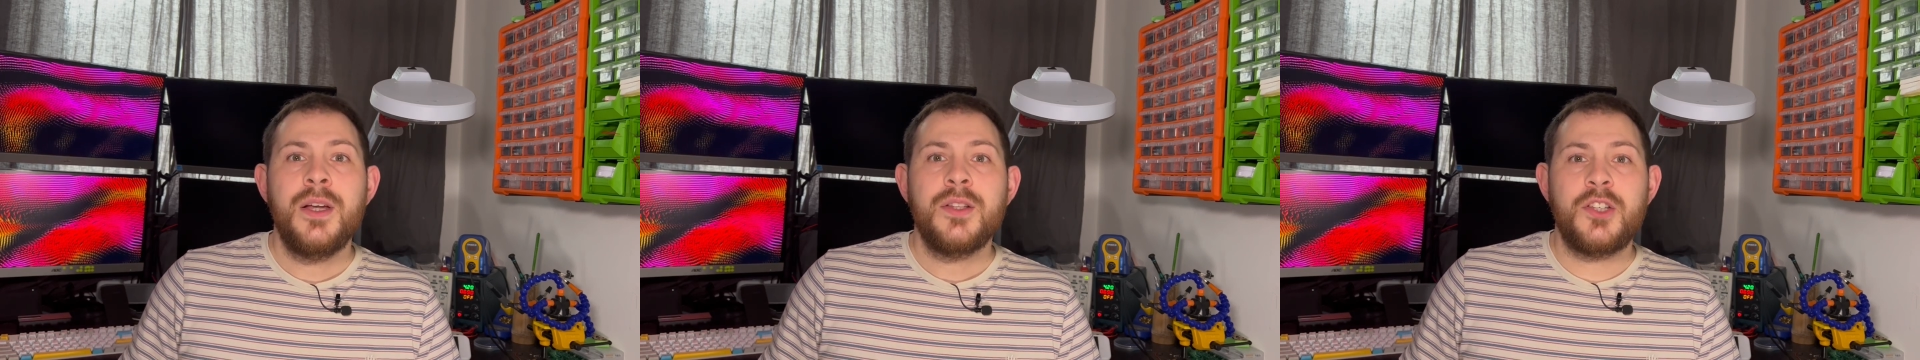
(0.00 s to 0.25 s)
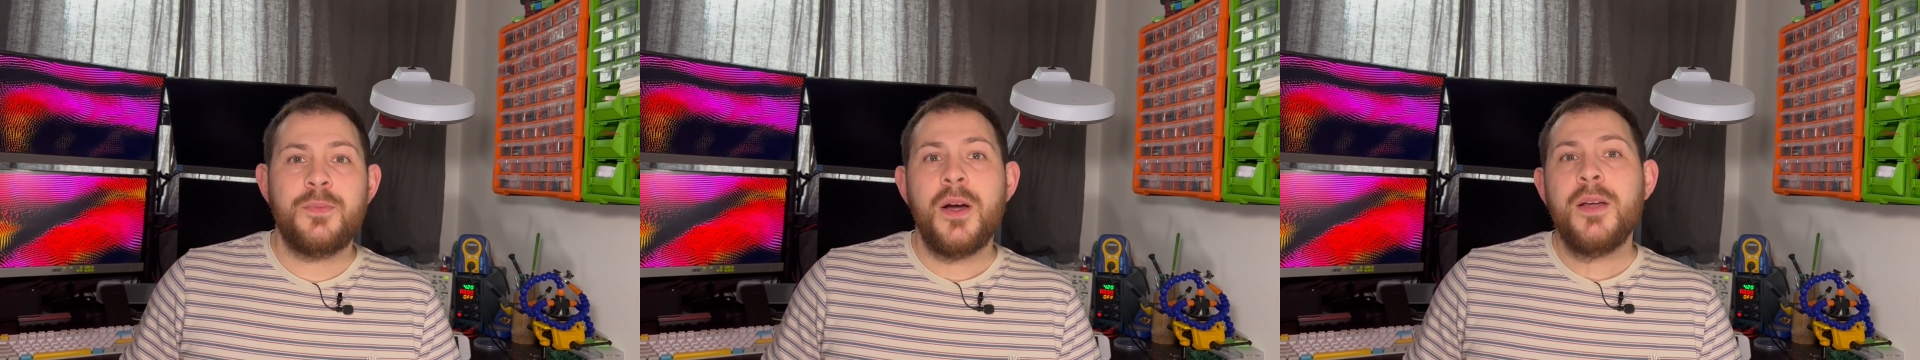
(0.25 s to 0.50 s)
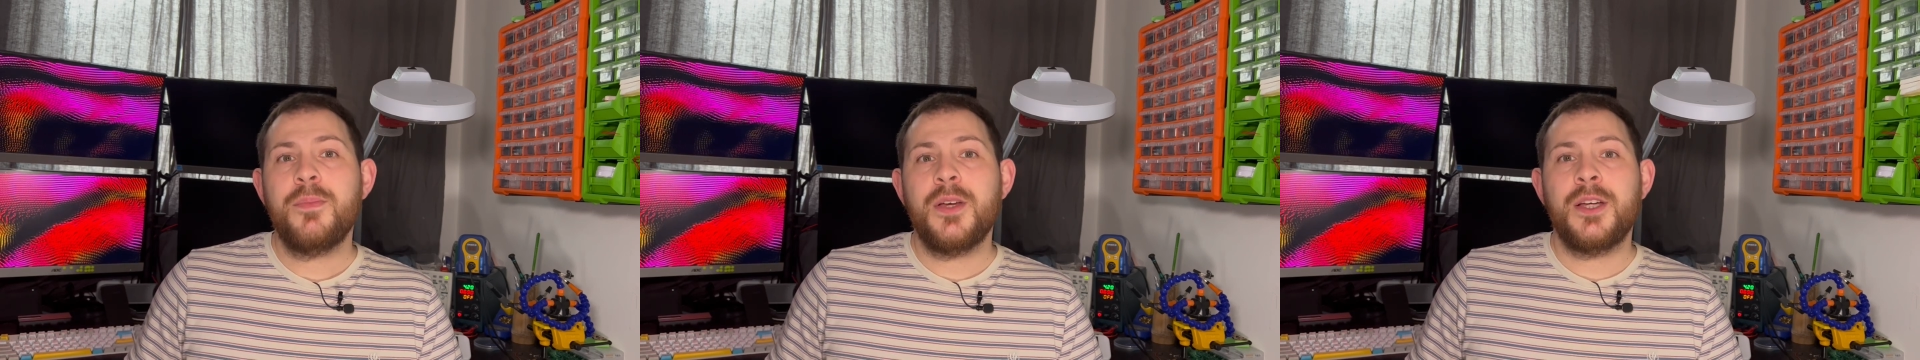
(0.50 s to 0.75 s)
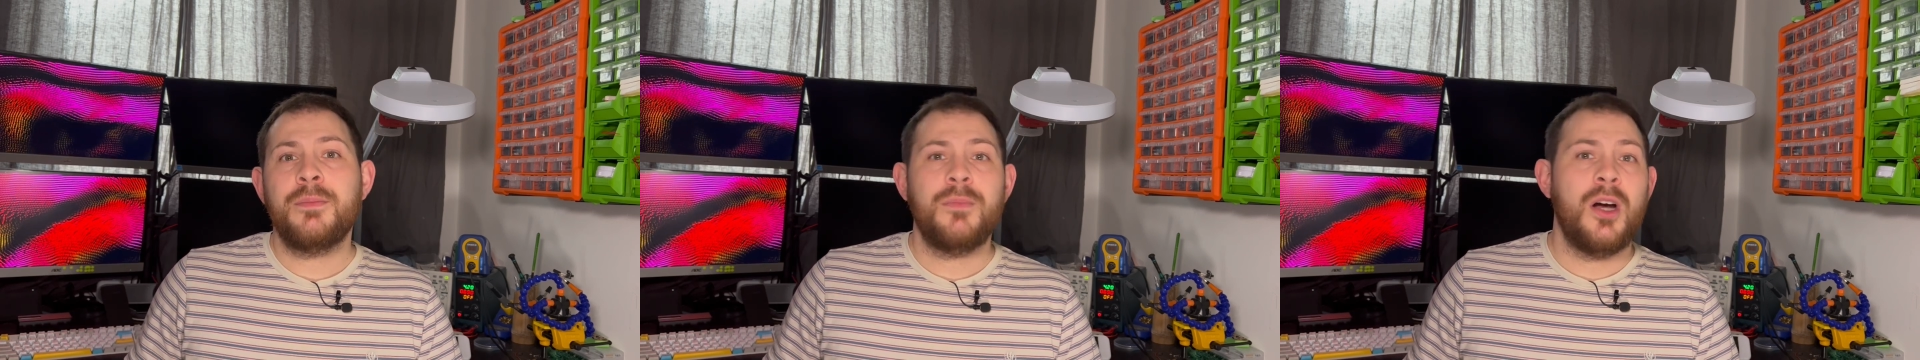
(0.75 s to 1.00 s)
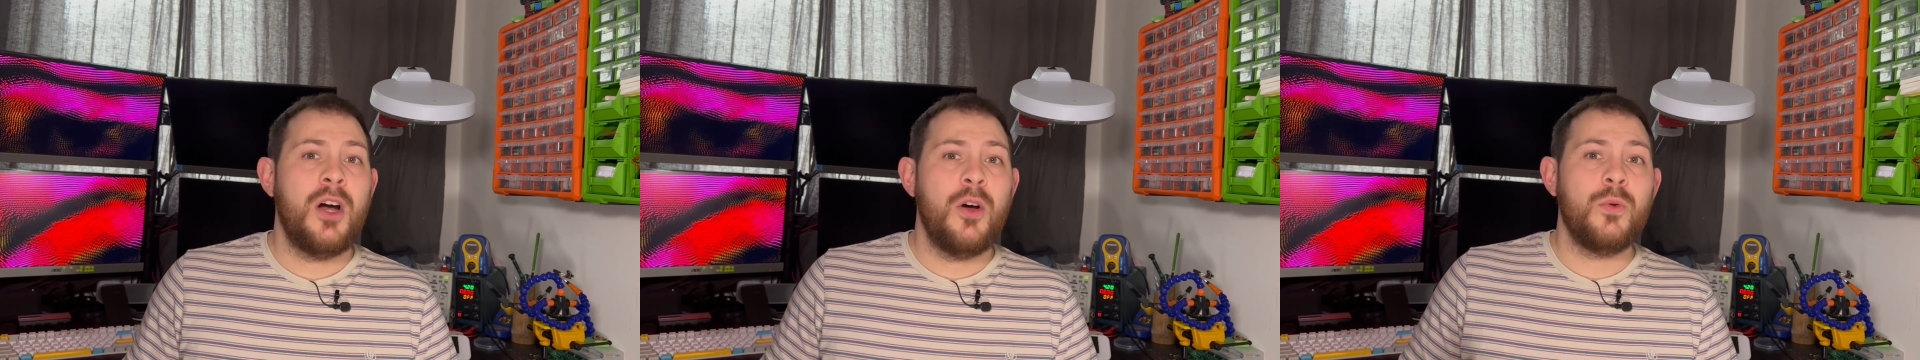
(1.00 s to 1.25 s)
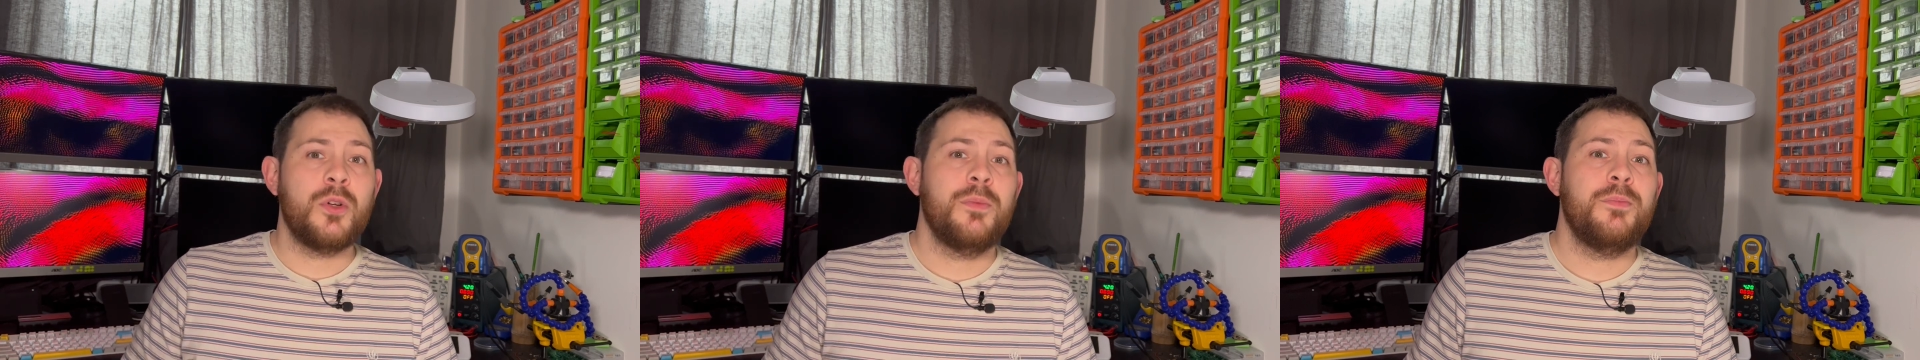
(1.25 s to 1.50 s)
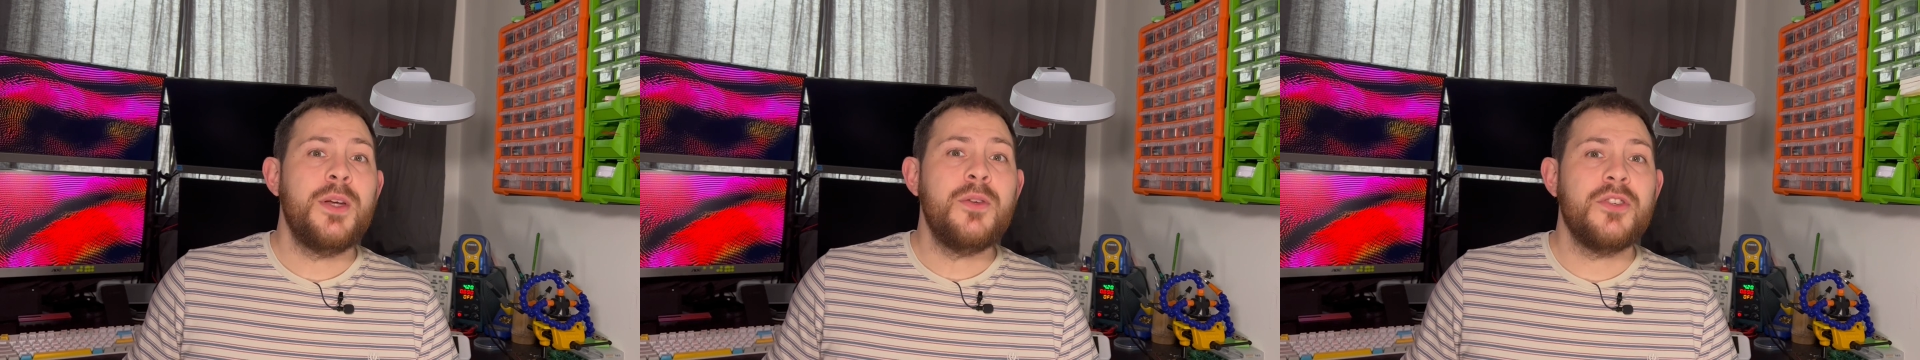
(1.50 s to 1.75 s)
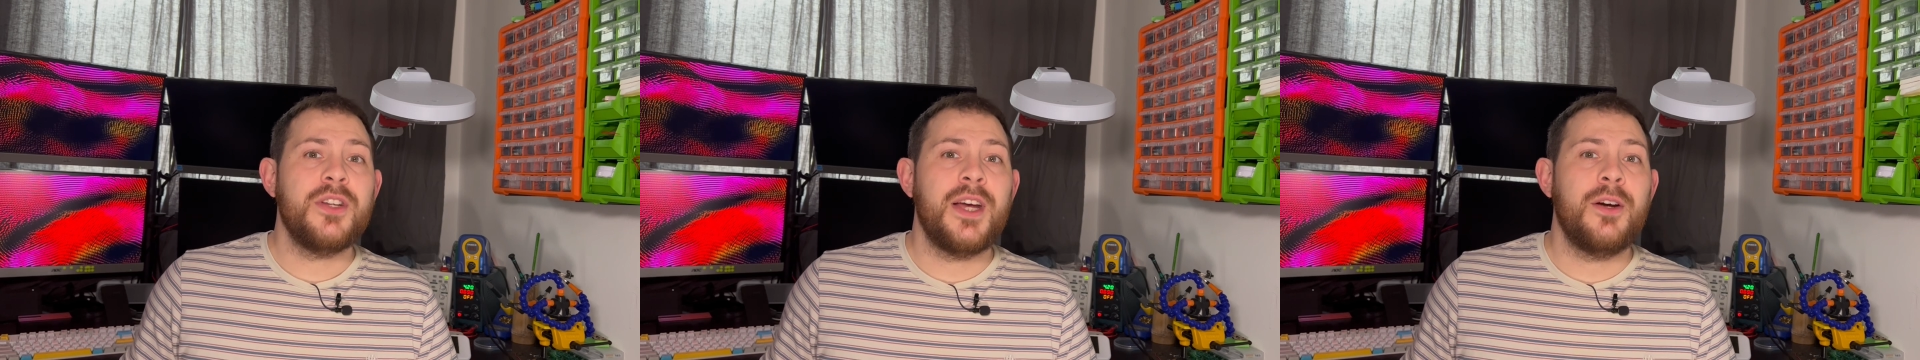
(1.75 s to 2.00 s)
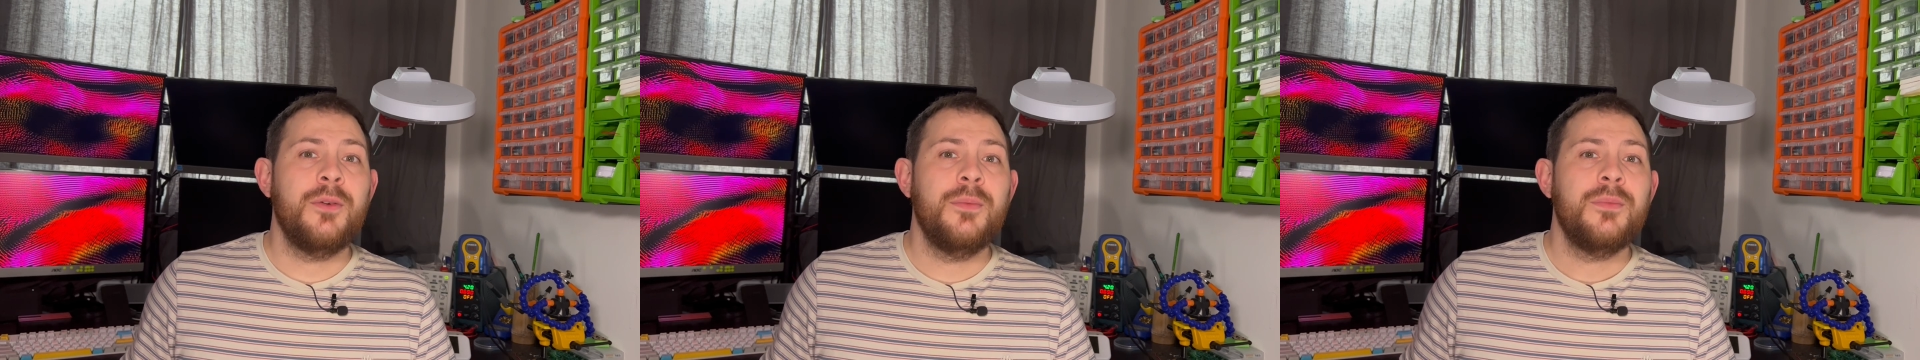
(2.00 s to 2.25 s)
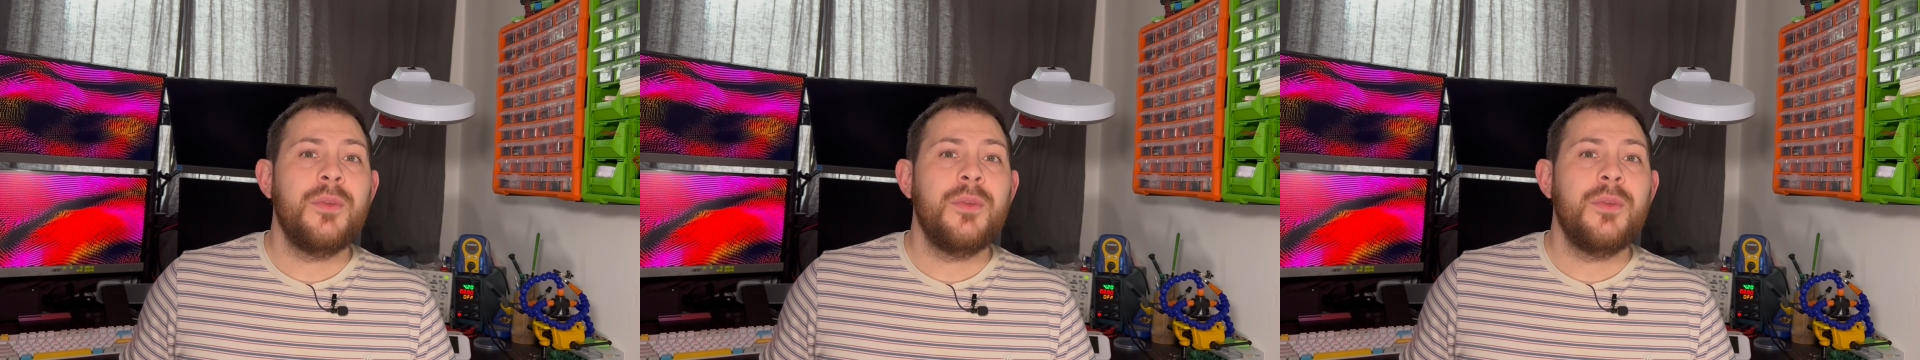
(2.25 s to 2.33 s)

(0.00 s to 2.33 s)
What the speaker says: Despite being a whole computer now,